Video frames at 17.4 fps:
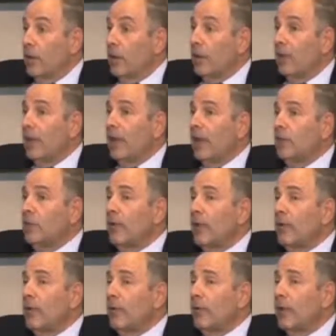And let me
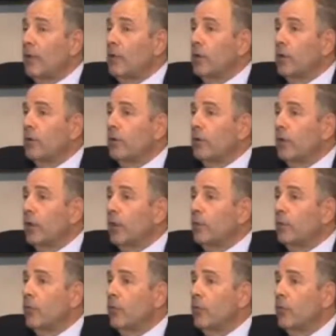explain, sequence is very
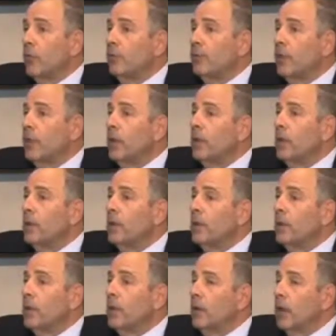important.
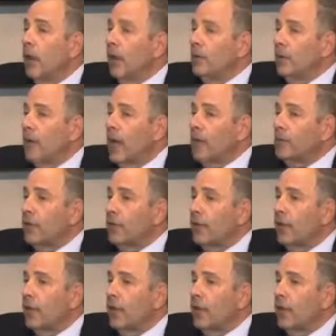A lot of doctors